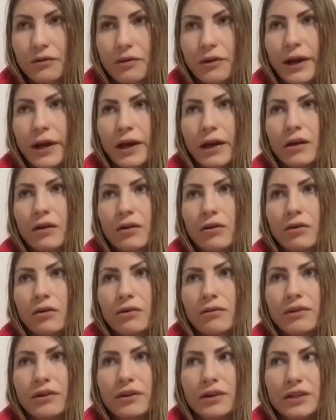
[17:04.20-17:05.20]
rare
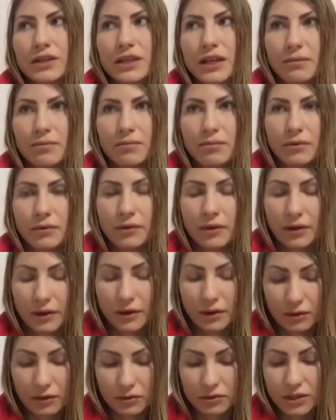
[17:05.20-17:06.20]
or very temporary,
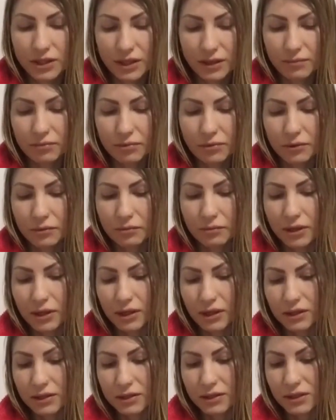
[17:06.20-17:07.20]

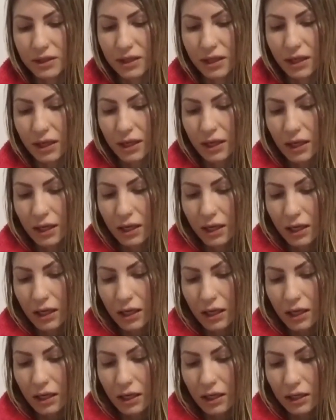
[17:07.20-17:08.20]
because
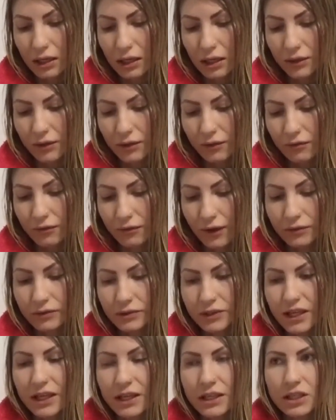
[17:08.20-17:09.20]
the
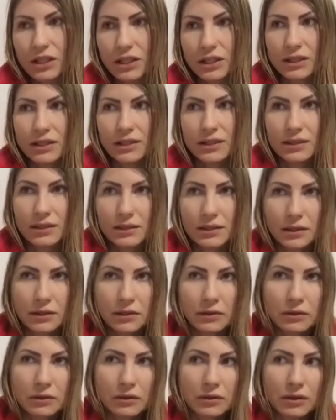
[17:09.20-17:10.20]
foundation is
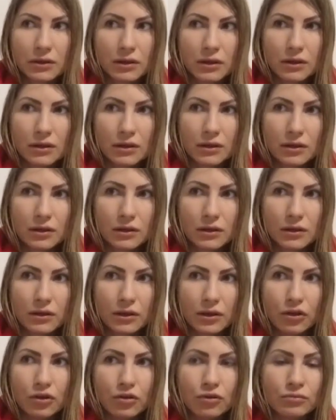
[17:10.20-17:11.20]
still
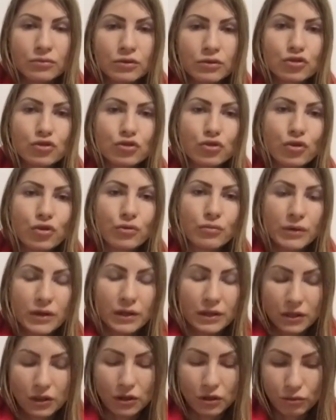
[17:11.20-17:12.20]
human trauma
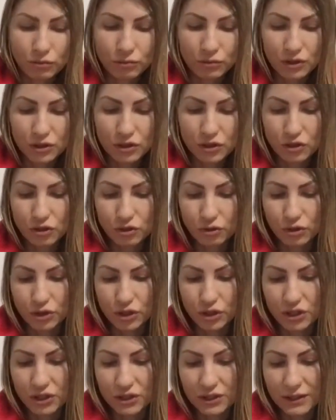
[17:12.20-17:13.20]
and human
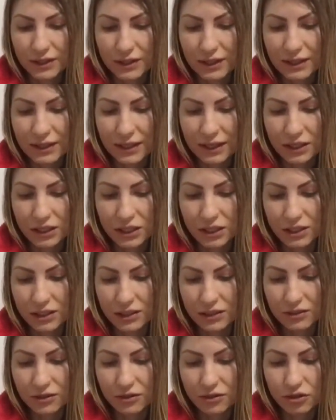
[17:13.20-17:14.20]
distortions,
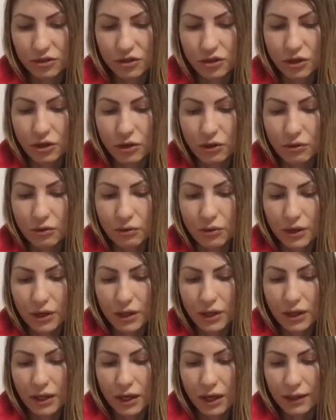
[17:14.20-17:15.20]
inclinations. There's no
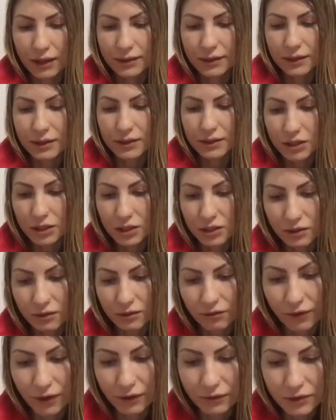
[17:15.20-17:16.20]

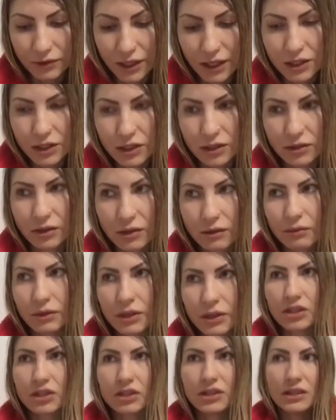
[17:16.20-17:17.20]
unconditional foundation on
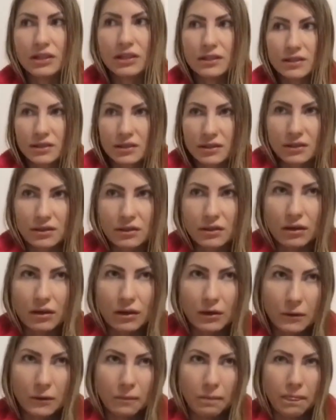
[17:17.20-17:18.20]
which these
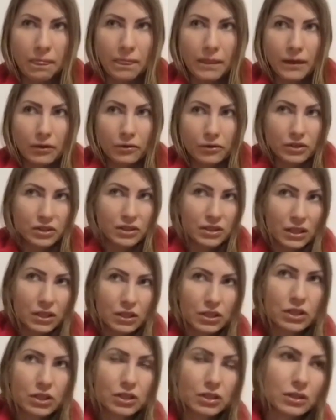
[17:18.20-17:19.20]
or
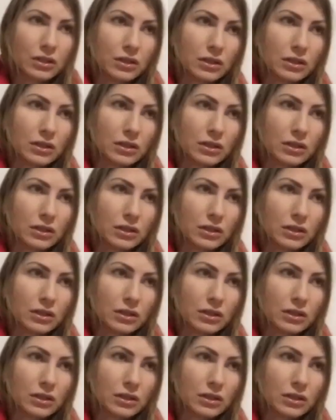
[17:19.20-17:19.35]
such